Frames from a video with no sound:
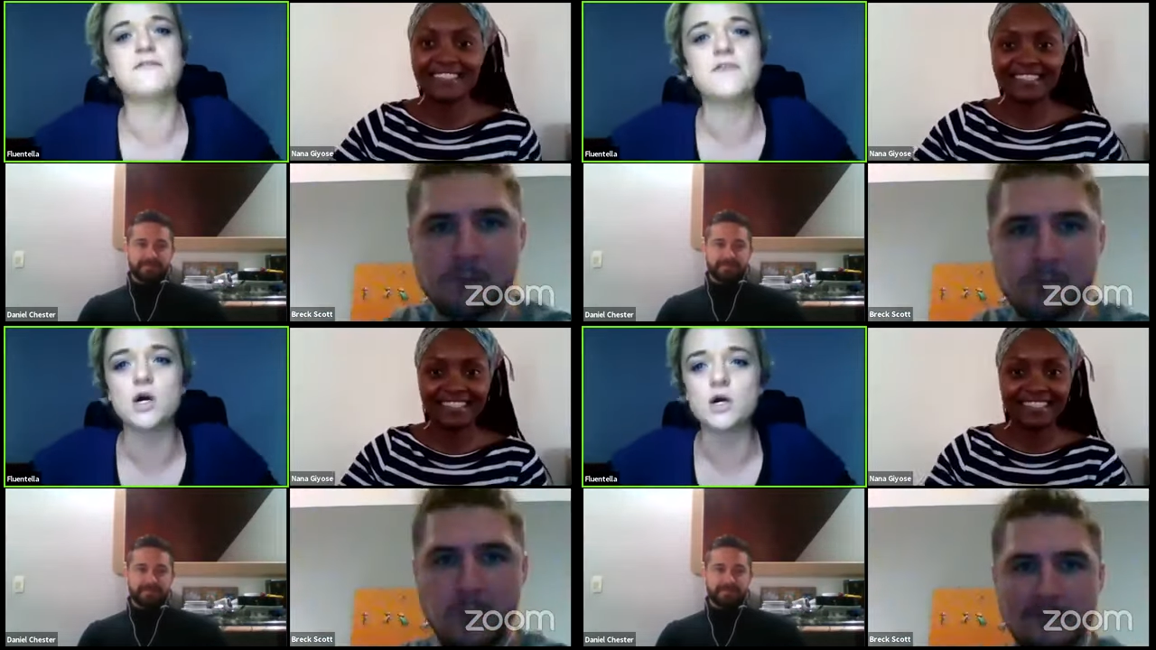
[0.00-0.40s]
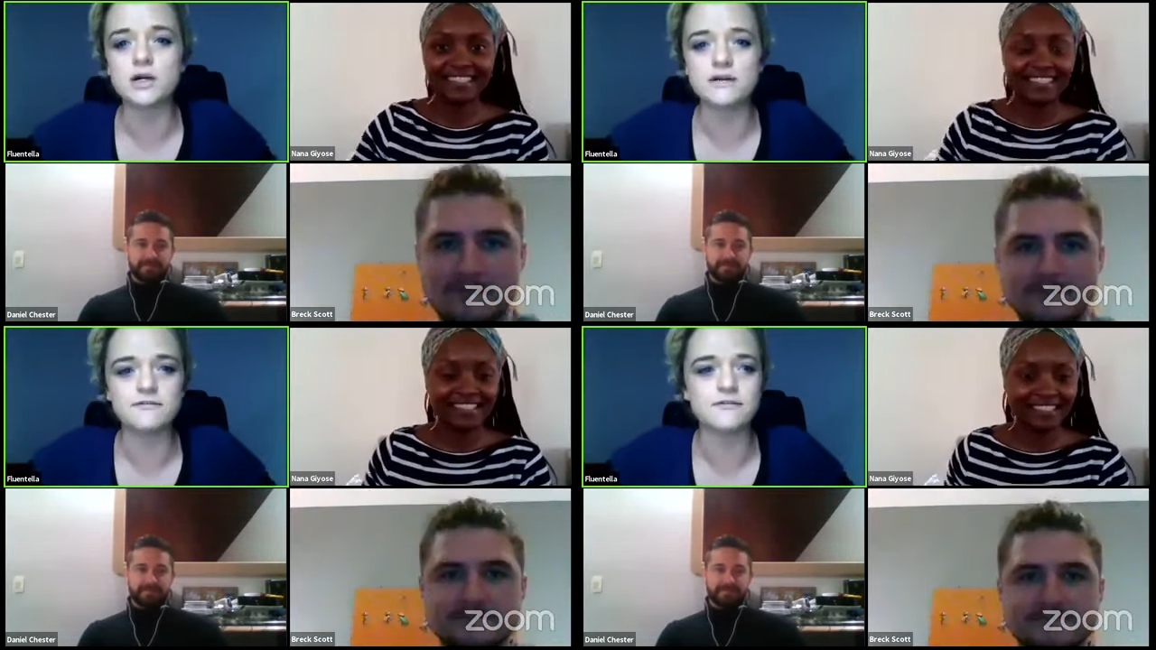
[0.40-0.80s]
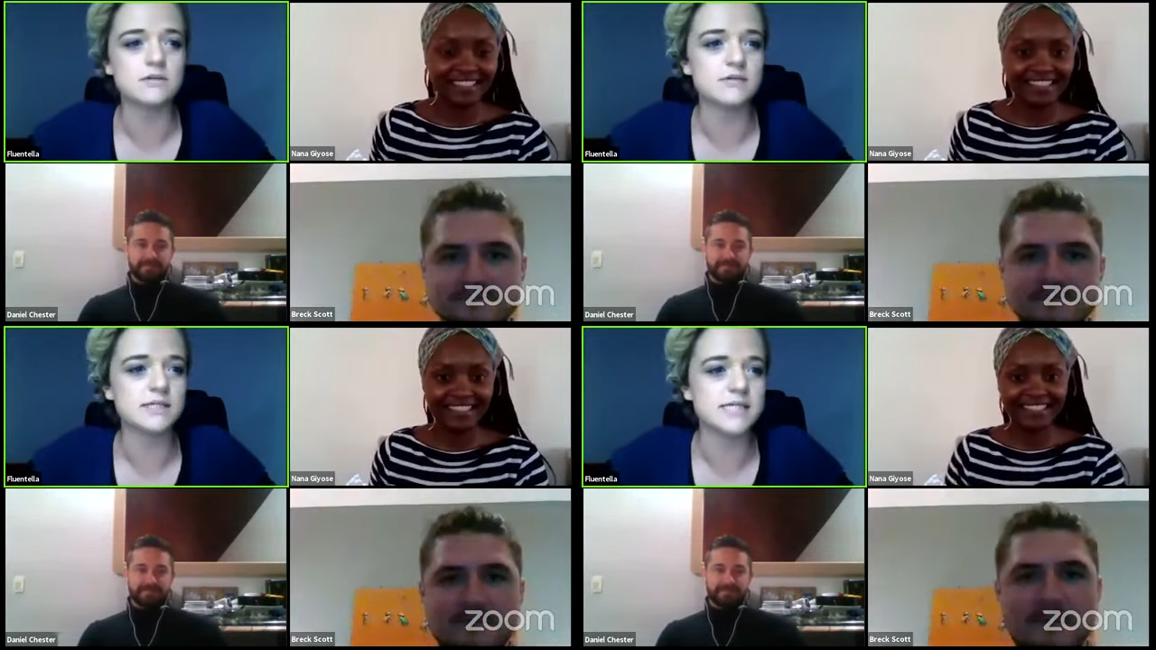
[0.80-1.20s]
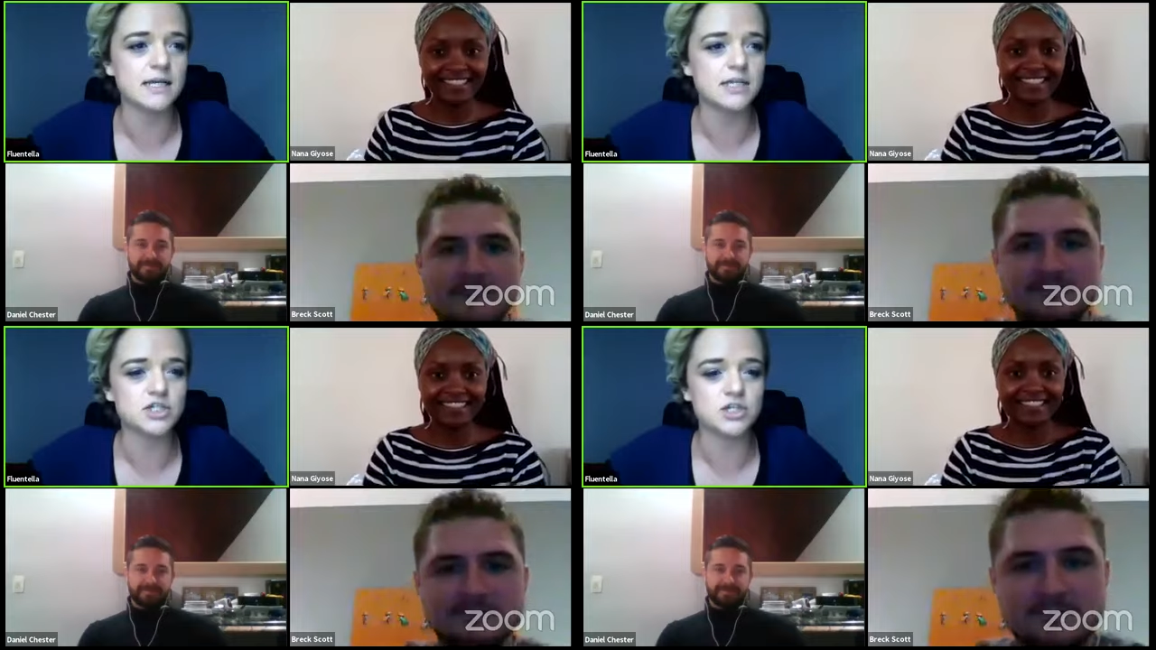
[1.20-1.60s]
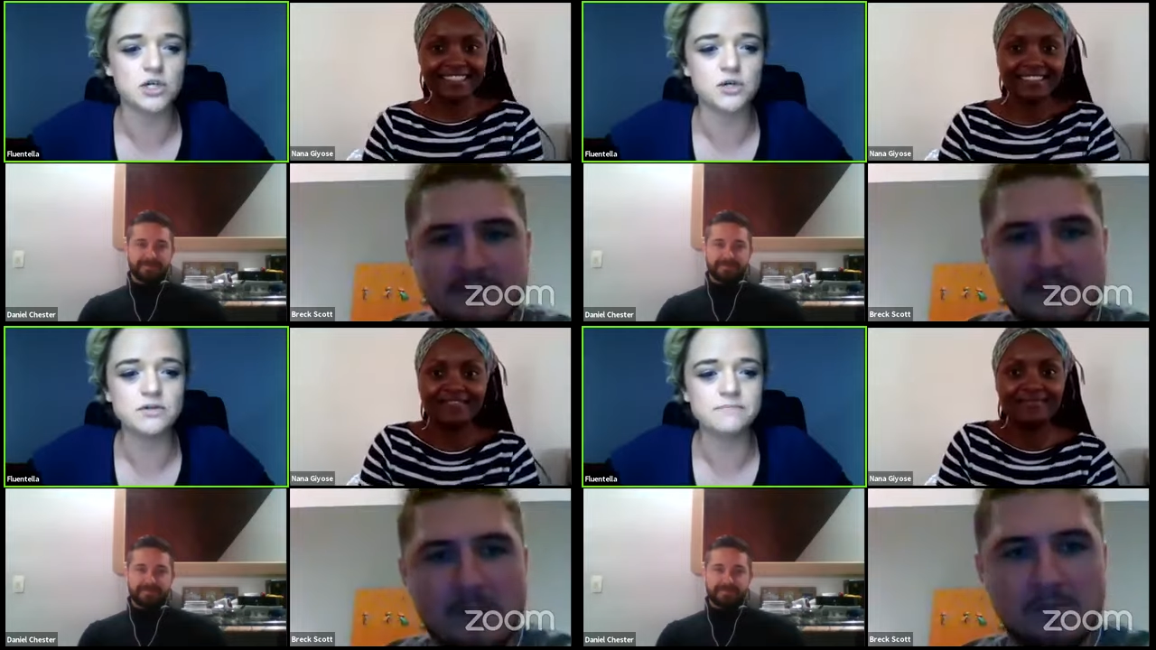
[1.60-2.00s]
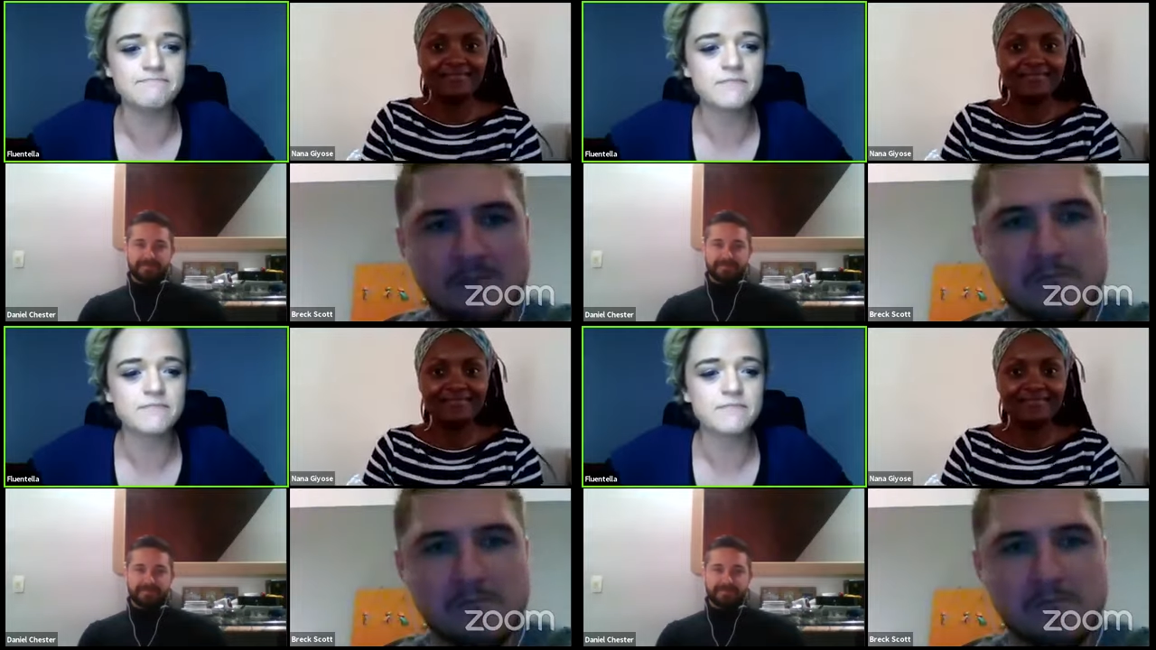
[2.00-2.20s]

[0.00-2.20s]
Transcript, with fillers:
Speaker 1: Faux Fluentella Show.